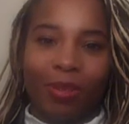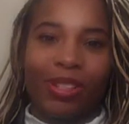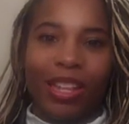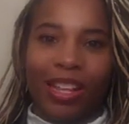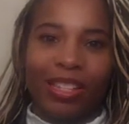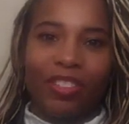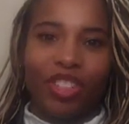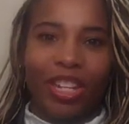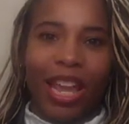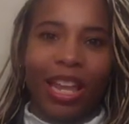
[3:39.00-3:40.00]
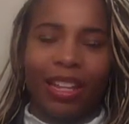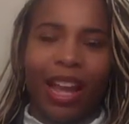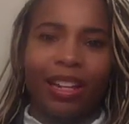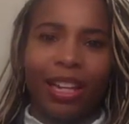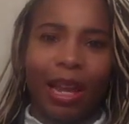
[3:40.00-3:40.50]
it was as if she had
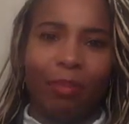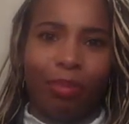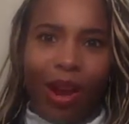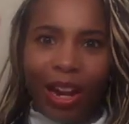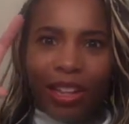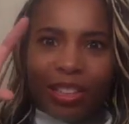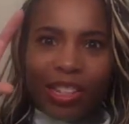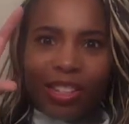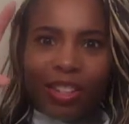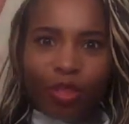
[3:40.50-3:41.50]
kind of like brought out this